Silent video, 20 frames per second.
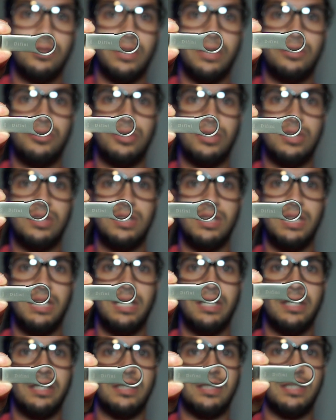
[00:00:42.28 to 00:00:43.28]
So as you can see
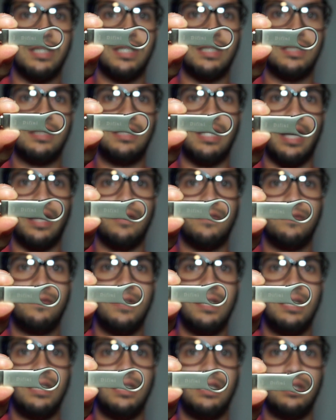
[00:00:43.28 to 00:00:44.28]
here it says
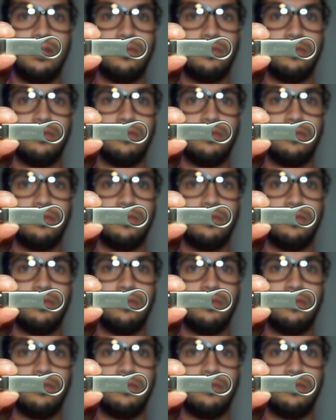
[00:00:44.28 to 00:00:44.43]
Difini